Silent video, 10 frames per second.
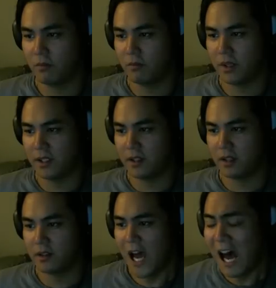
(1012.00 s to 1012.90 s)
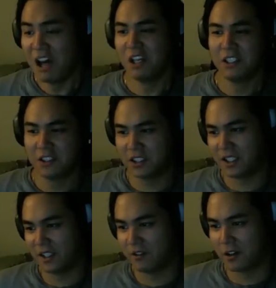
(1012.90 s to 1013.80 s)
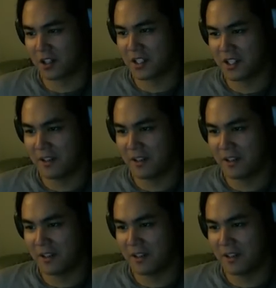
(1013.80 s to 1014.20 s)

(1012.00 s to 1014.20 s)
paintings. Ah! Shit, of course.